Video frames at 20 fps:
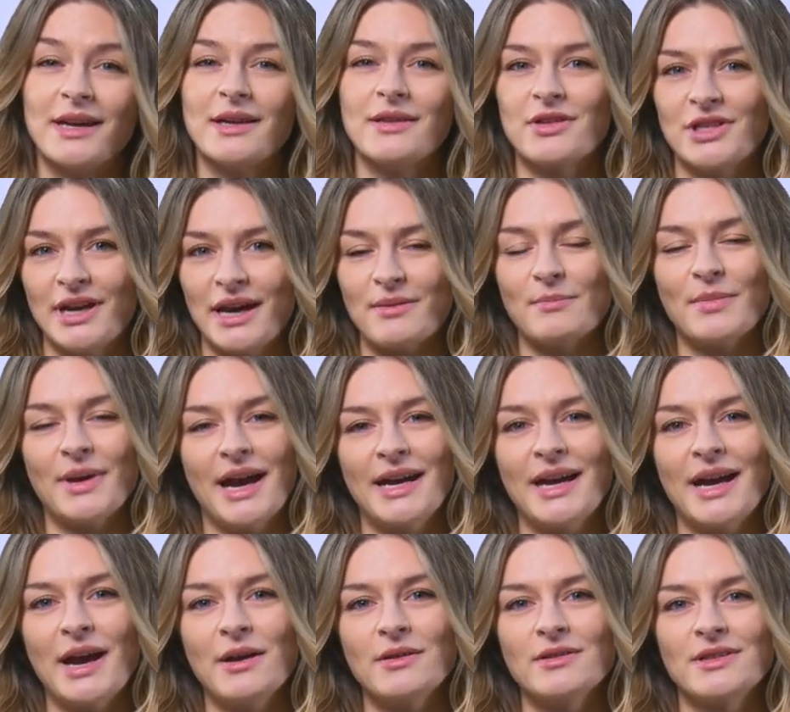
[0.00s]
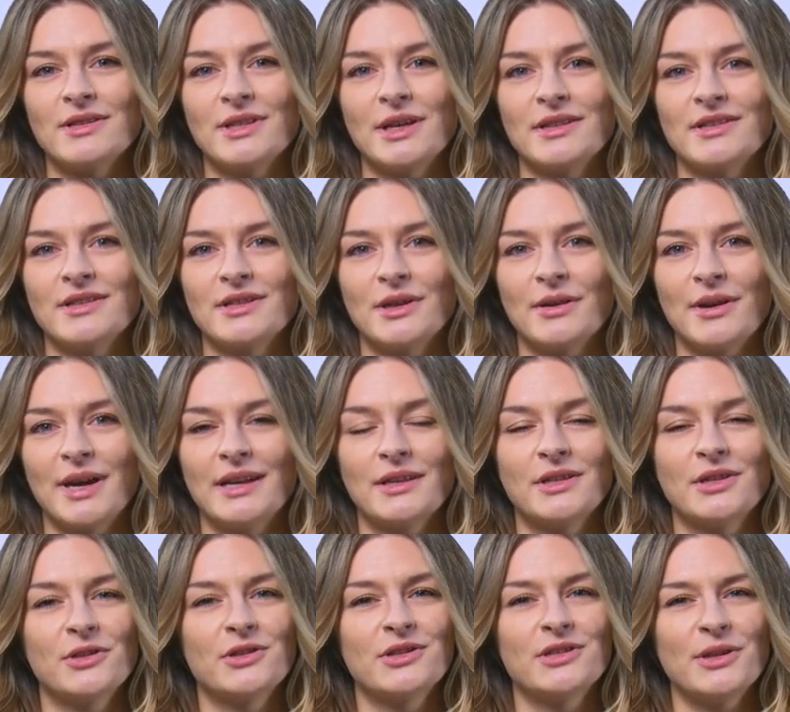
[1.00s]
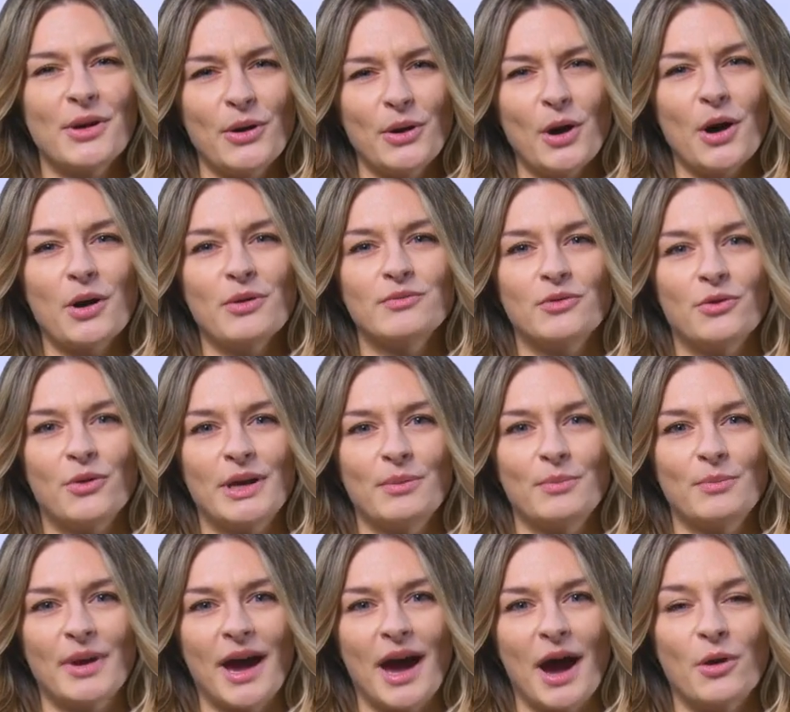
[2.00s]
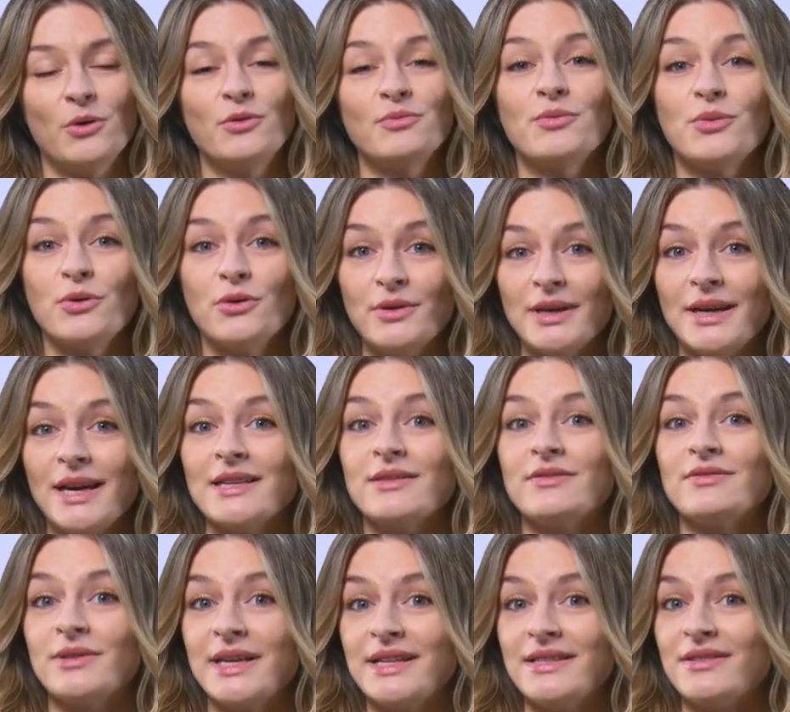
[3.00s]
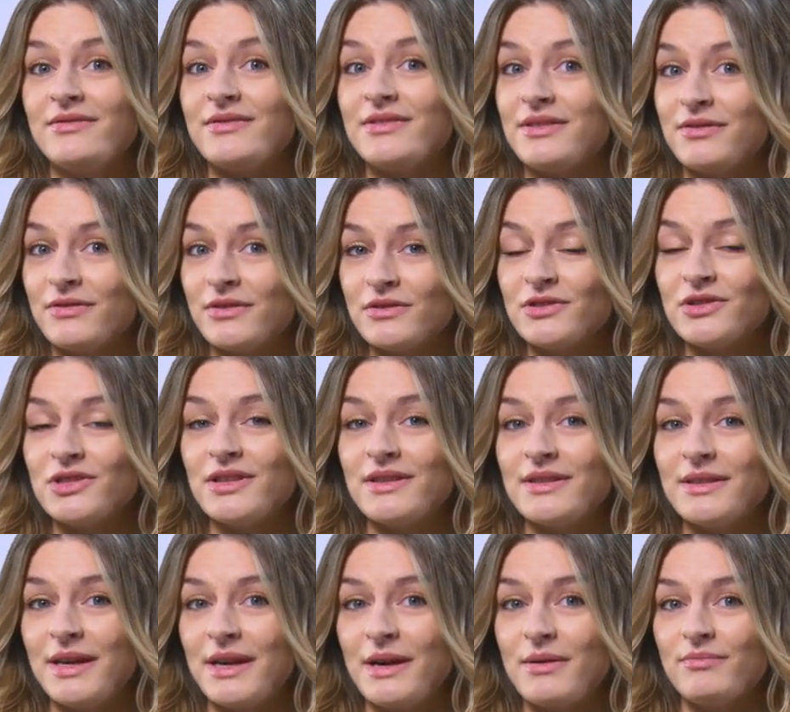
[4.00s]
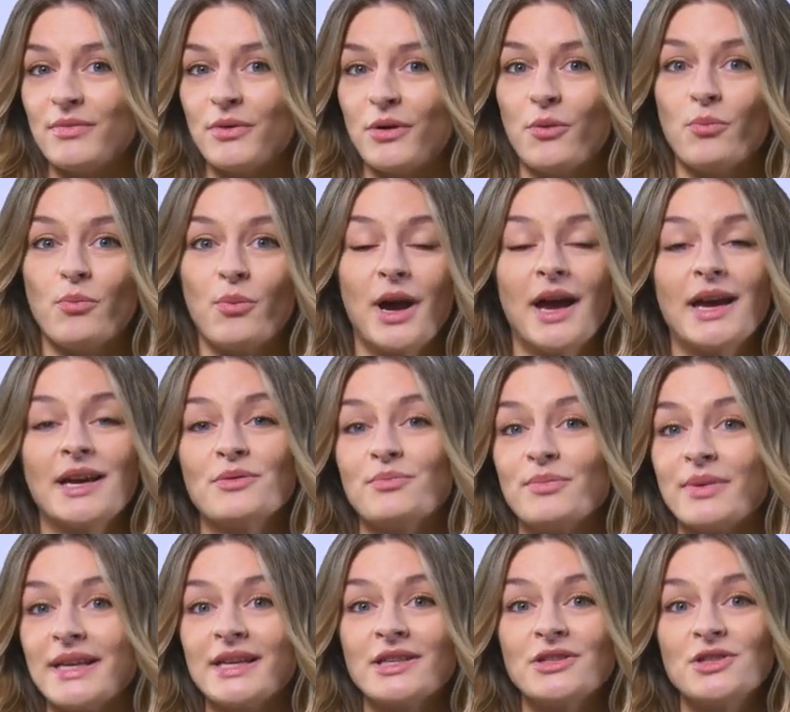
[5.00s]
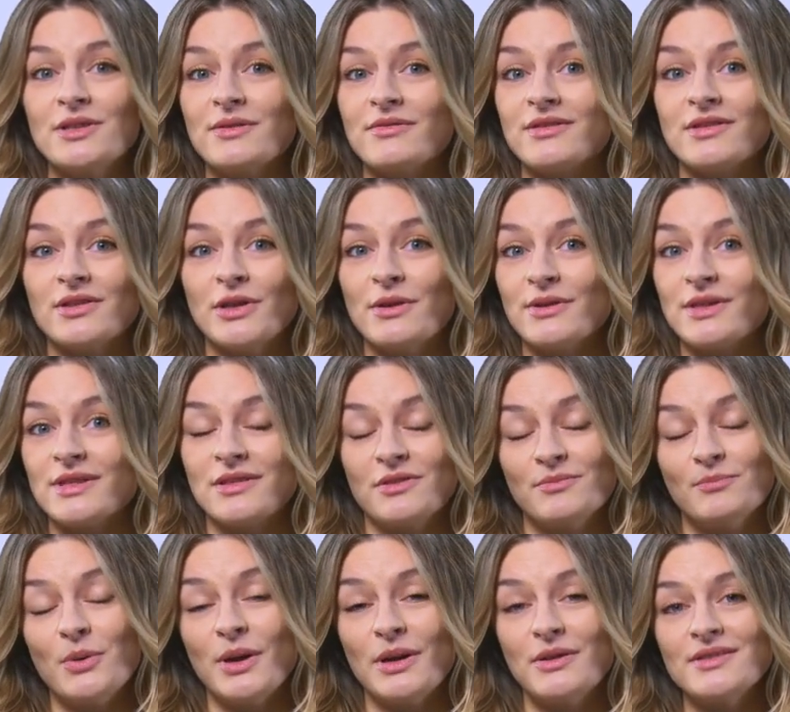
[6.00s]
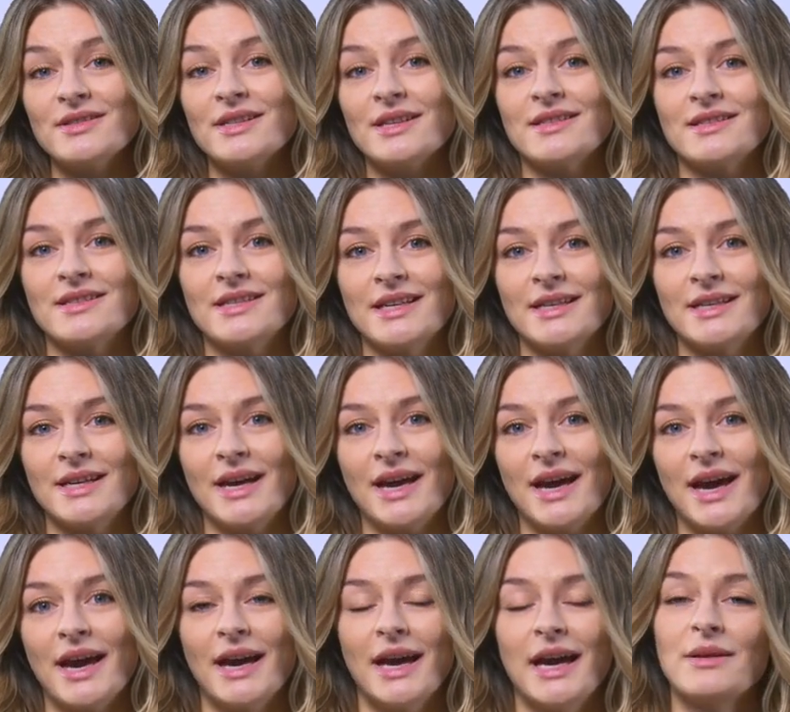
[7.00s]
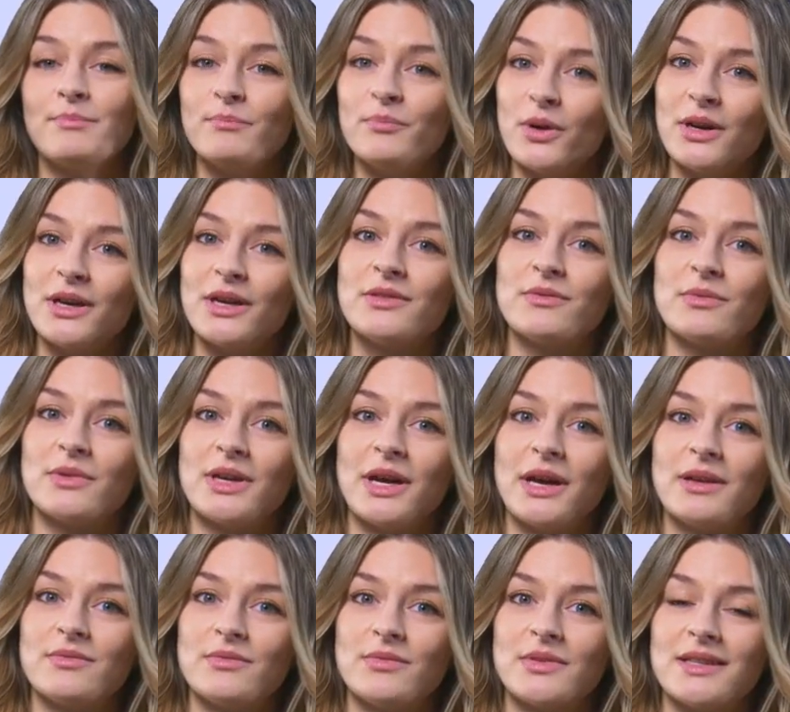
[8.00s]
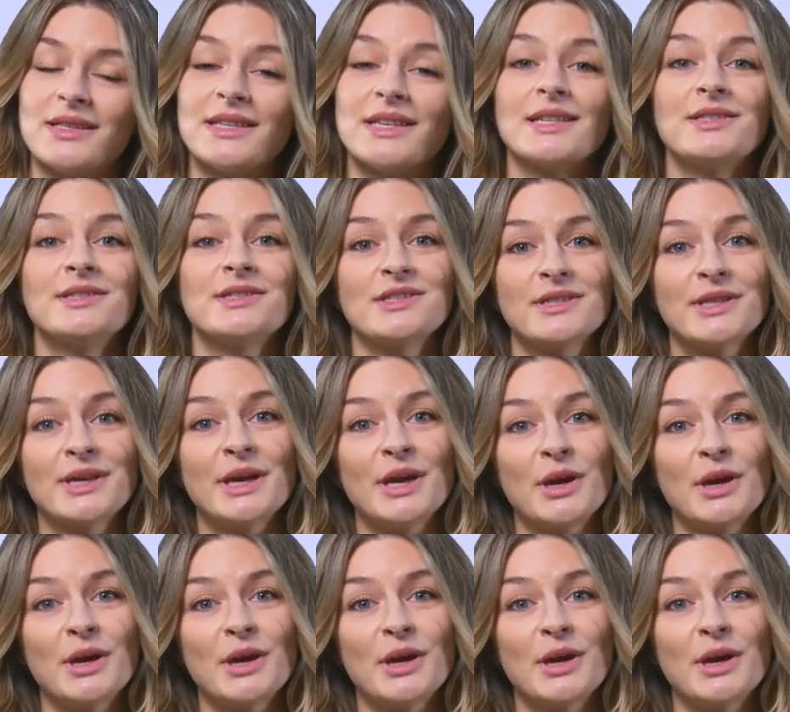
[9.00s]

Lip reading: Jet Baghouse dust collectors offer a powerful and effective solution for a wide range of solids processing and product recovery needs.